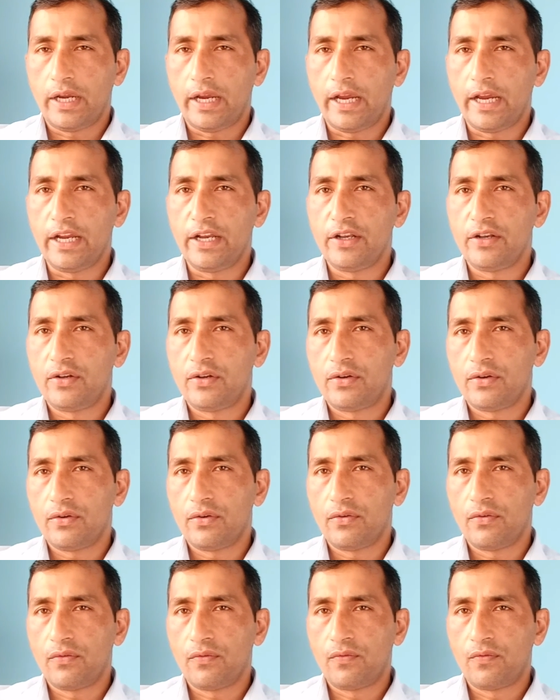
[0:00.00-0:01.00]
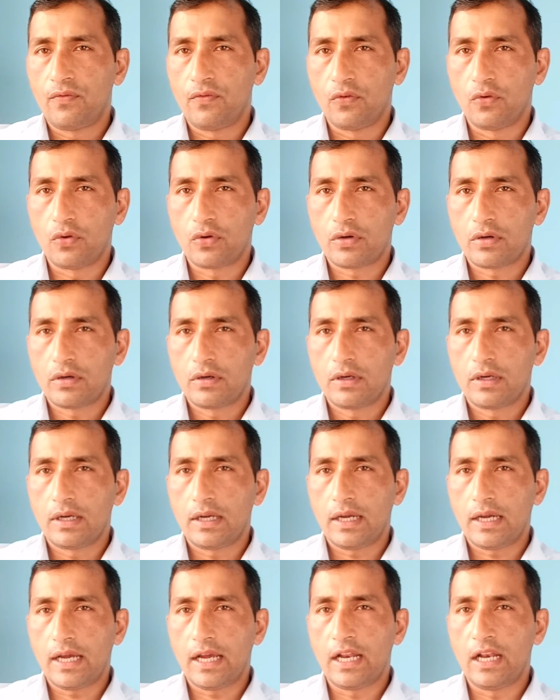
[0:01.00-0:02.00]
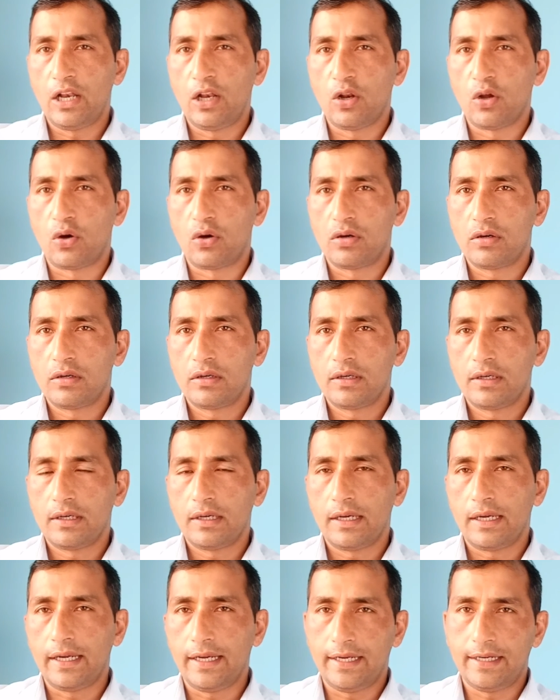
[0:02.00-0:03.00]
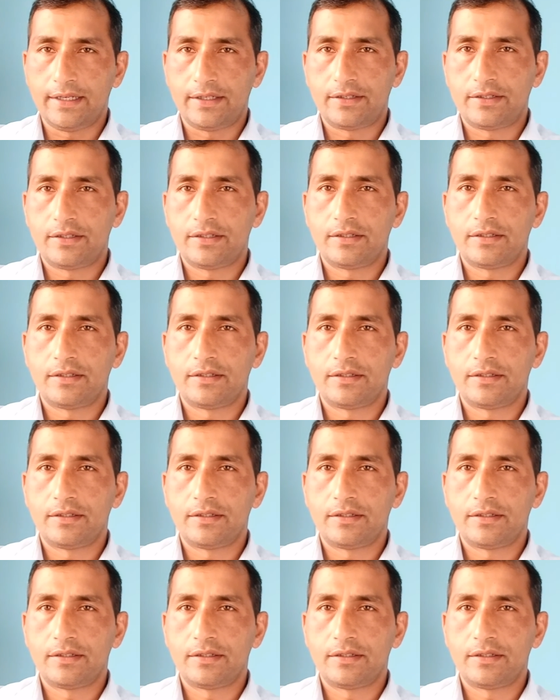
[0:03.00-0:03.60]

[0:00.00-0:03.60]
int 4 and long 8.